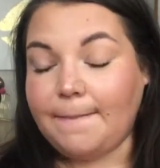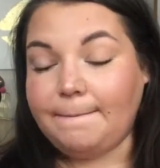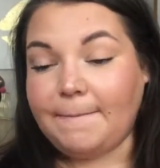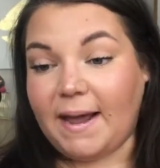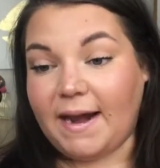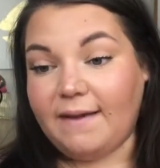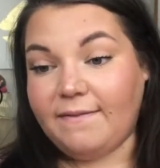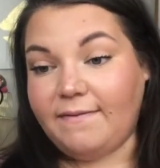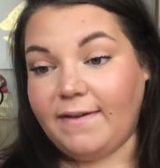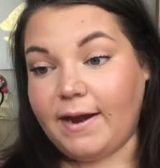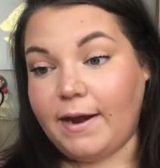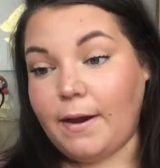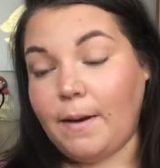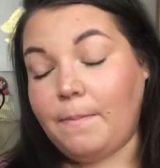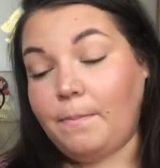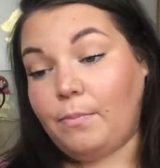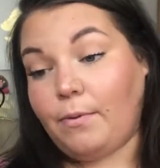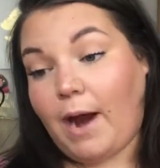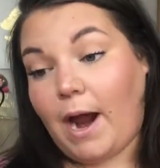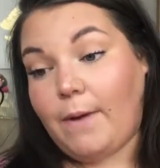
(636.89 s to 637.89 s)
Benefit
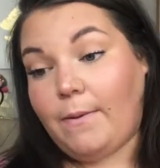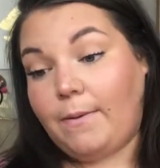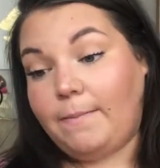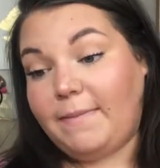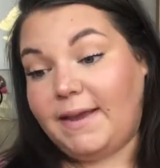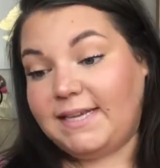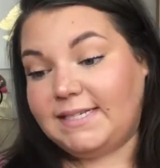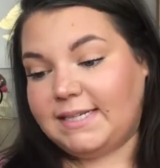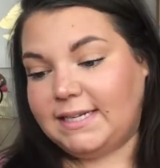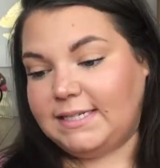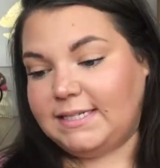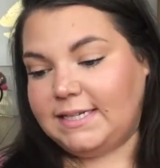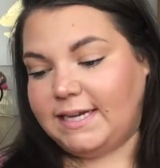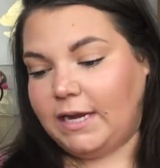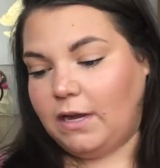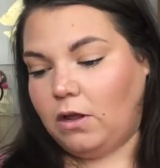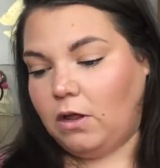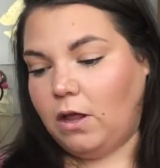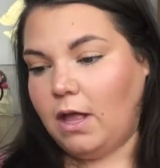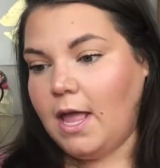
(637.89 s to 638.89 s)
Brow Amazing
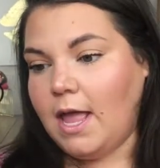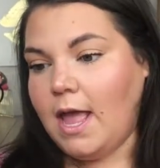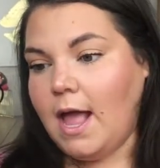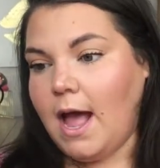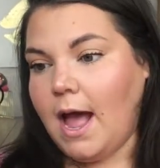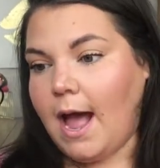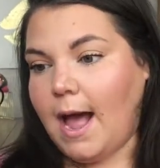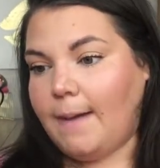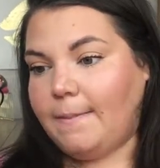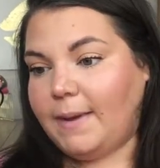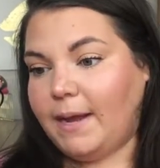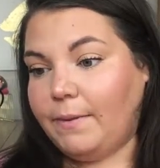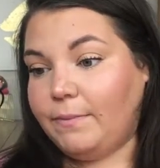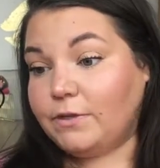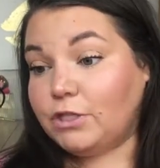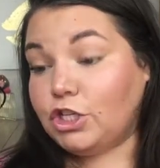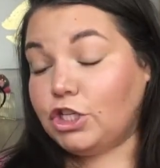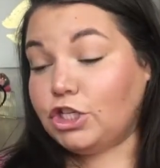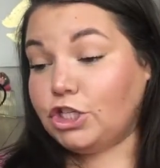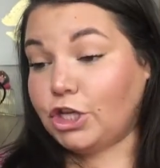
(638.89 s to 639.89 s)
Deal. Um, it
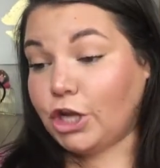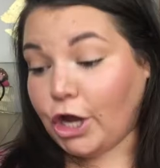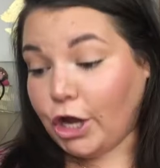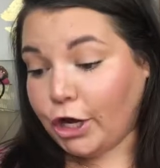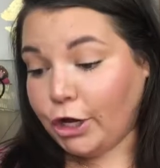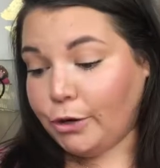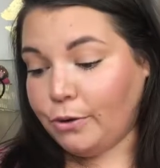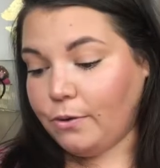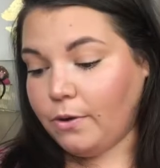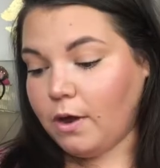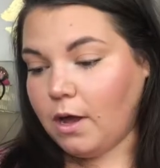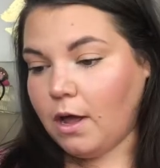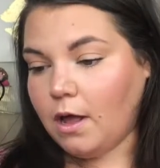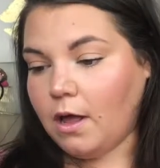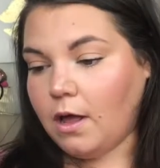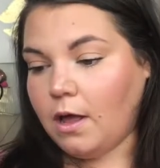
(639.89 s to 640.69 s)
was two